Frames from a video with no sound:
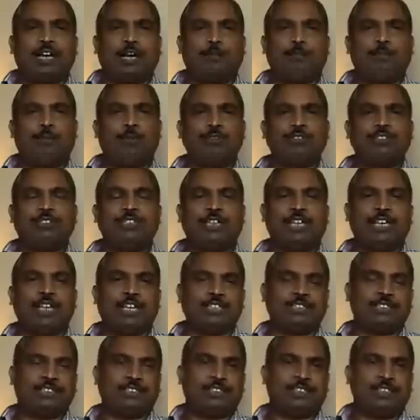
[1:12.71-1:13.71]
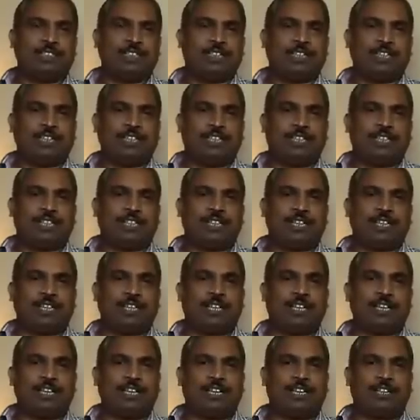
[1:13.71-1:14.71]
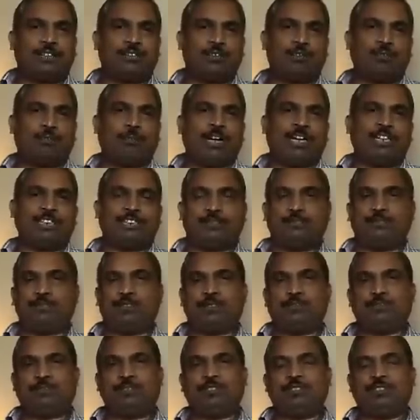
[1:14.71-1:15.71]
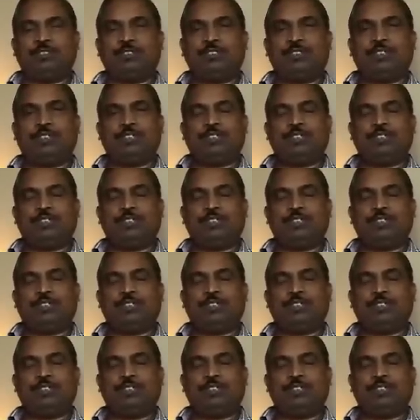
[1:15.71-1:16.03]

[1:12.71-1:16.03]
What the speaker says: approach the case through mind symptoms?